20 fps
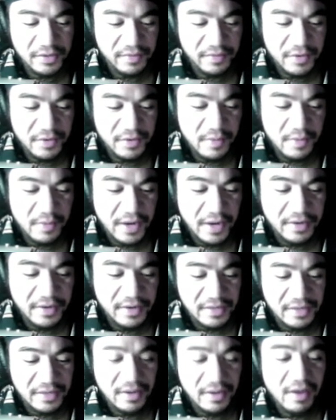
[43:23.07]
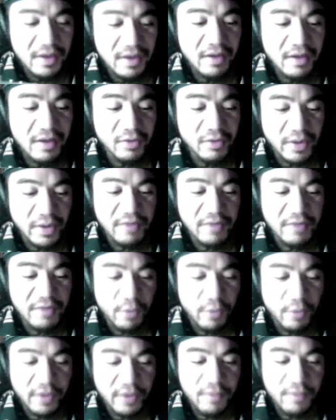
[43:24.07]
Dumond, is
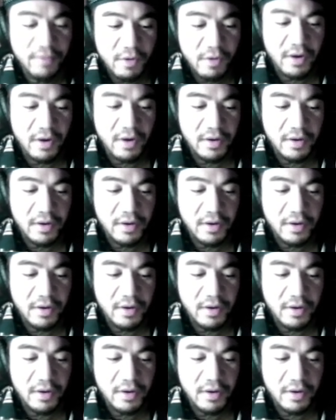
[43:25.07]
2044.